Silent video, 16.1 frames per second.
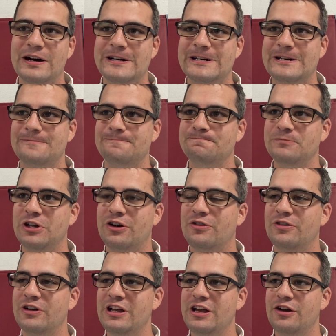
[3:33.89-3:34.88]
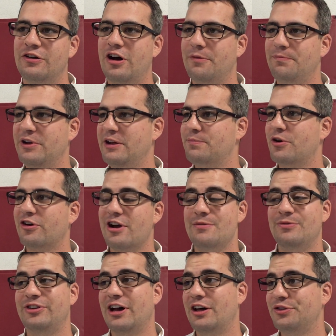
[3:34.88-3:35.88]
Um, you know, our biddy
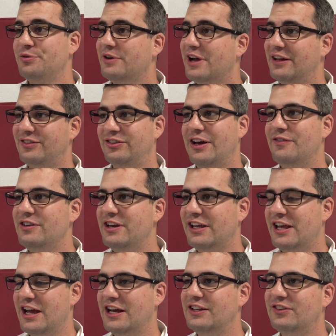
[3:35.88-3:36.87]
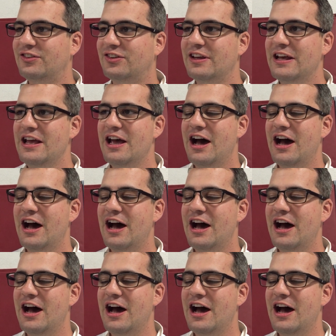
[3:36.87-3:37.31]
program's healthy. We got 70 kids.